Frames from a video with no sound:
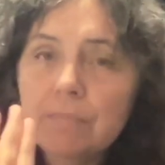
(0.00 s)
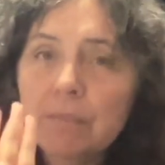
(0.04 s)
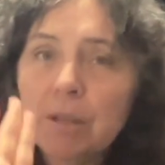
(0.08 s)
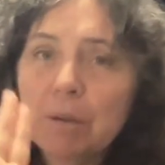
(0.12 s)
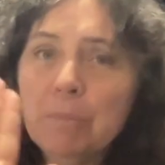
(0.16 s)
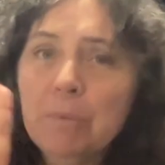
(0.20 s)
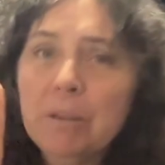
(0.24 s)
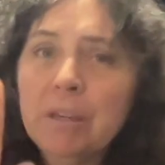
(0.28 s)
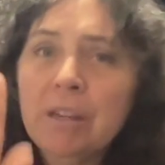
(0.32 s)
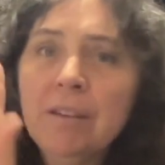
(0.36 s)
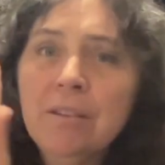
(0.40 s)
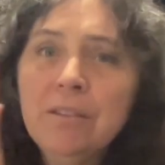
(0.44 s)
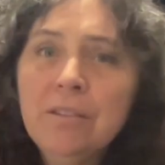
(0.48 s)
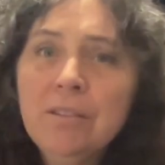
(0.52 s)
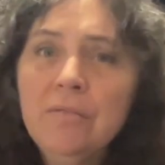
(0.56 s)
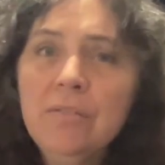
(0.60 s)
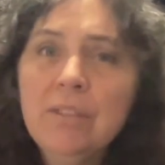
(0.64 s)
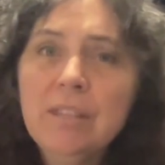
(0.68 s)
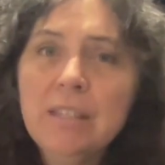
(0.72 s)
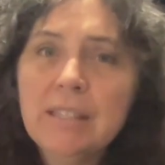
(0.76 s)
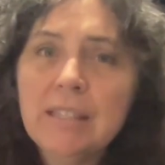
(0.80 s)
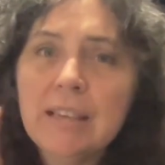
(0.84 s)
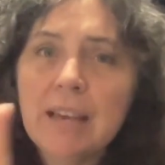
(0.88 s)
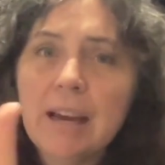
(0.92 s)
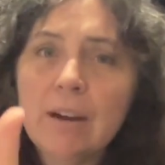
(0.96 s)
because of
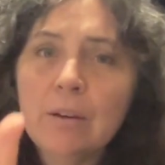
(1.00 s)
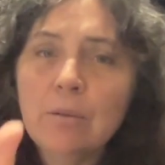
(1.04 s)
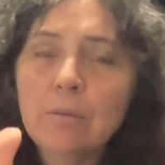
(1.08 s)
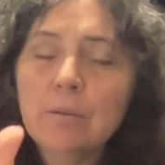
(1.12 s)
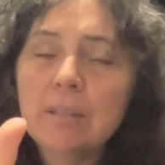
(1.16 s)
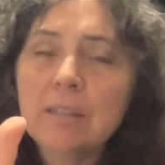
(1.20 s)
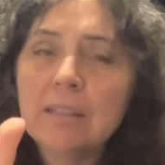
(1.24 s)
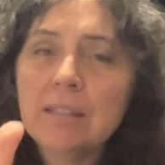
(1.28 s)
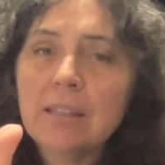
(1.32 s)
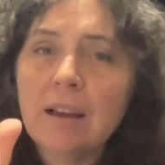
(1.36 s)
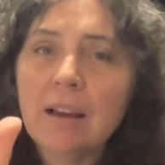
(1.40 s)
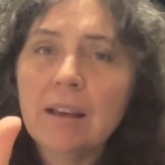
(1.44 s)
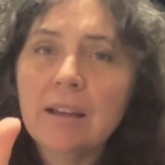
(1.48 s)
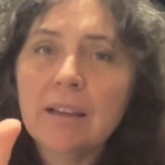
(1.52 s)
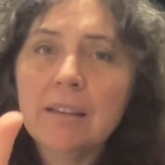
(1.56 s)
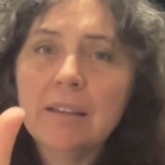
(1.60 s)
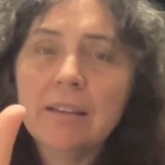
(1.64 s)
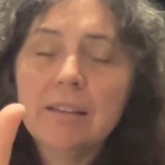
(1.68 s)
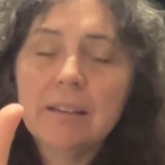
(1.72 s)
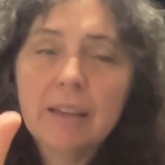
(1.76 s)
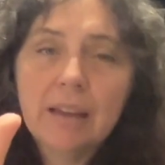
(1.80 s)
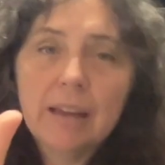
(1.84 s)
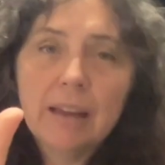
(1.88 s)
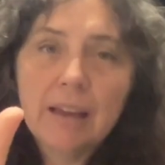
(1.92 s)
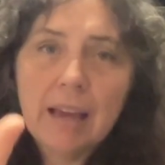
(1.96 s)
this outside
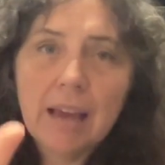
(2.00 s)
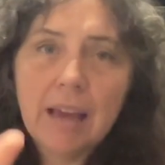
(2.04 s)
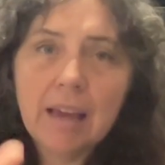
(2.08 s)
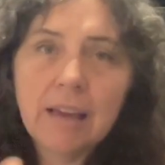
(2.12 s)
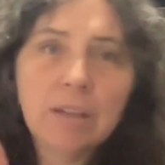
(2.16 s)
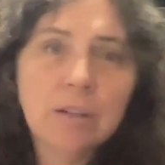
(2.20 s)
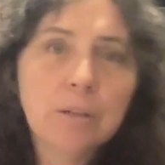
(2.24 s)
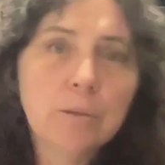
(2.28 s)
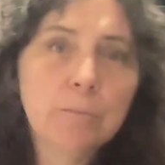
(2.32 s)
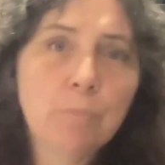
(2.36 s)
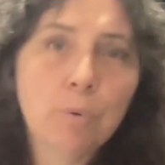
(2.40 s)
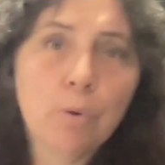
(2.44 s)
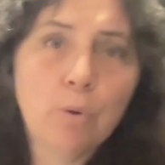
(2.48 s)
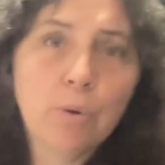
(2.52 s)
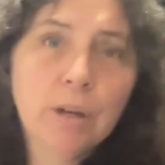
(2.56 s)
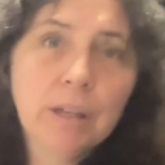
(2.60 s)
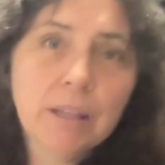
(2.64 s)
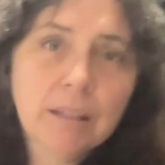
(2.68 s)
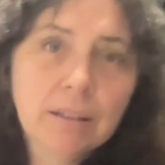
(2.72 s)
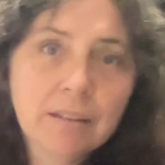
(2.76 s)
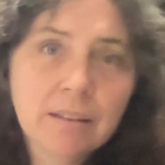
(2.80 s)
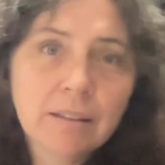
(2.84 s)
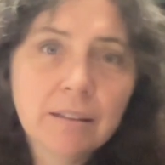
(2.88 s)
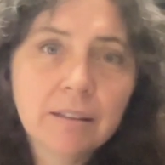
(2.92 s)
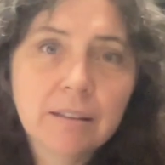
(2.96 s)
end
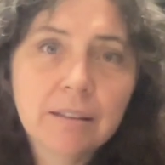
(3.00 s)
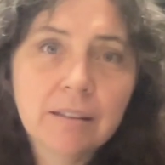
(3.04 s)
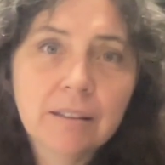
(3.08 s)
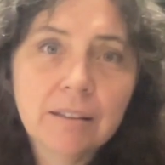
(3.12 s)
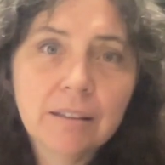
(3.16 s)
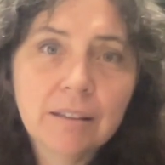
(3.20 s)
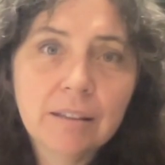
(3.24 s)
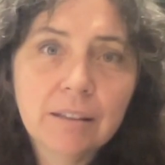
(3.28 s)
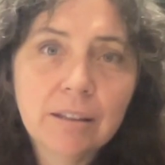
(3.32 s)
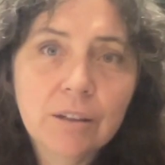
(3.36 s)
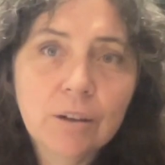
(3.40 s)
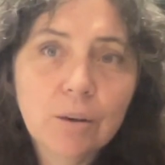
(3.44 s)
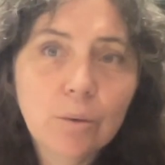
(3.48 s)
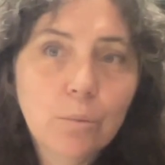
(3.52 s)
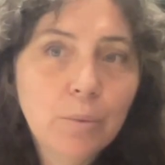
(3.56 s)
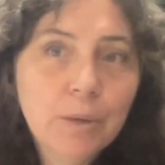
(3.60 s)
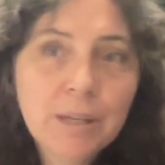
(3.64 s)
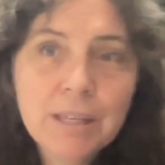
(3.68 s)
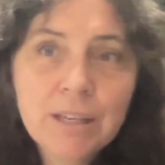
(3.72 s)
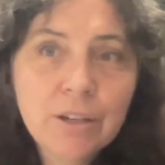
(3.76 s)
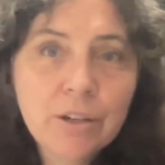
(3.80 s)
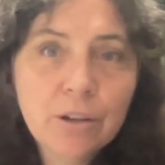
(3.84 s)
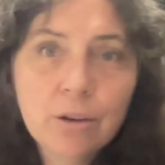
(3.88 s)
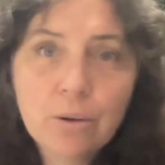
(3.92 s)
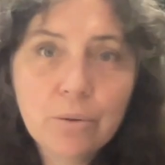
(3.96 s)
point, we
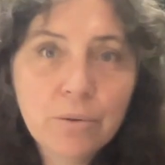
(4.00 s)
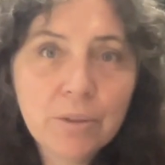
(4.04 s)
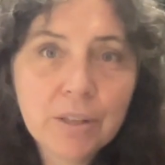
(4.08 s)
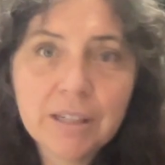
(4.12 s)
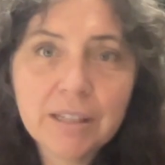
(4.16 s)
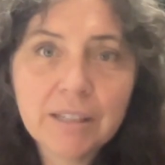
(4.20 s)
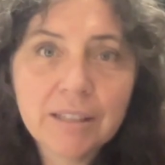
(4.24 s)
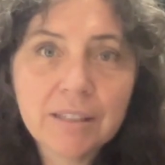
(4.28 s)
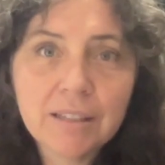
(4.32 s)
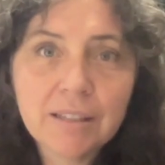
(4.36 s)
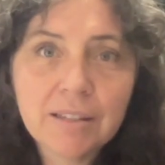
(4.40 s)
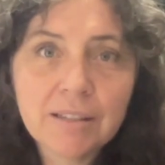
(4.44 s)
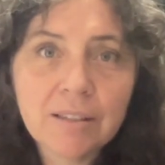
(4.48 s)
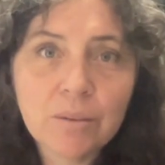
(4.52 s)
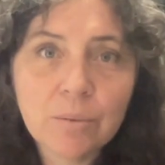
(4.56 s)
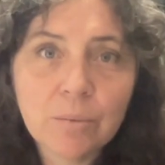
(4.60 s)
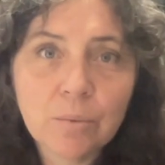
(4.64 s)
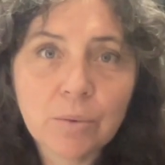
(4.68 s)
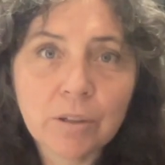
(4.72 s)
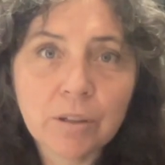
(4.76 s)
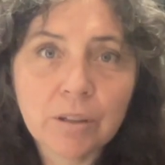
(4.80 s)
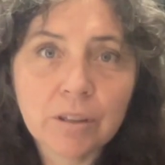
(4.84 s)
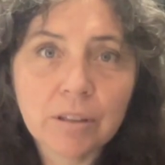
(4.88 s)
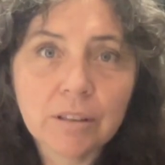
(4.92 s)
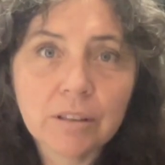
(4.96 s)
know that it doesn't
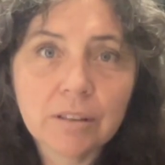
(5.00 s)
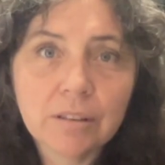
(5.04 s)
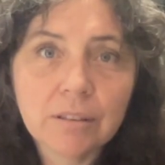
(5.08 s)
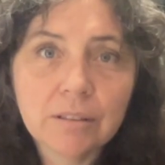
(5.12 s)
work,